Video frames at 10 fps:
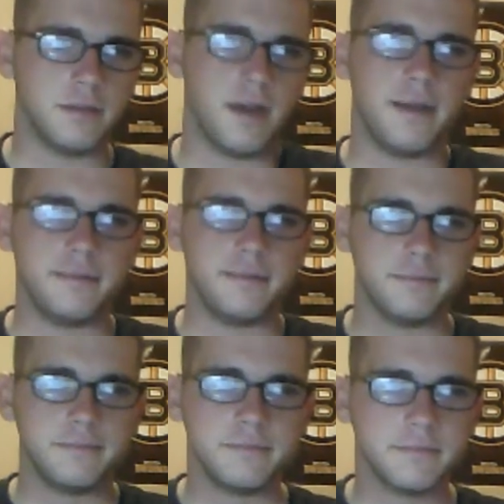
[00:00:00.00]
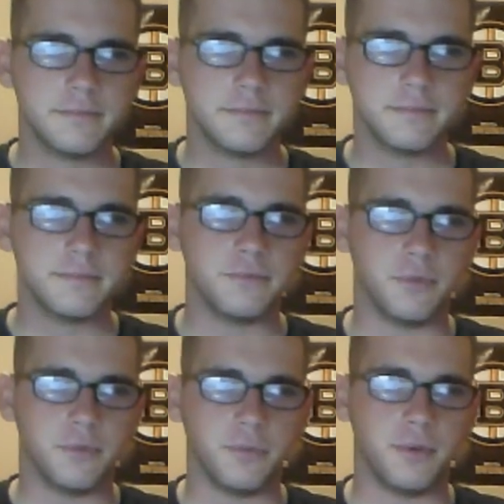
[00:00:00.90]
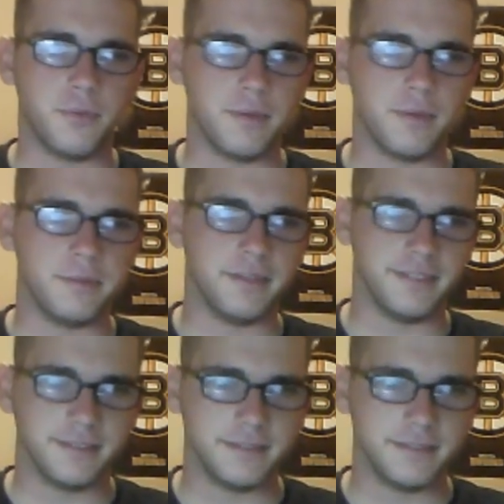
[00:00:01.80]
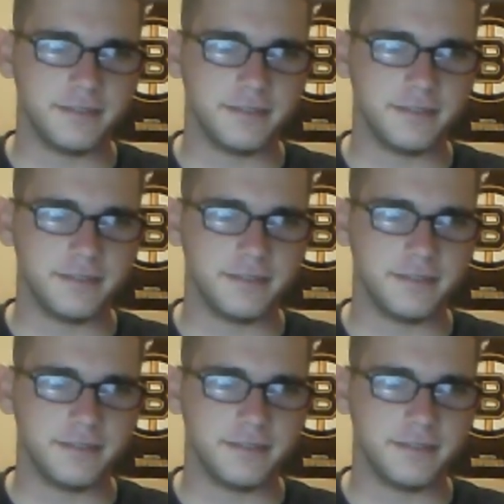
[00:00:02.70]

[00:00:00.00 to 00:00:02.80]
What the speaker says: hot. What weapon doesn't?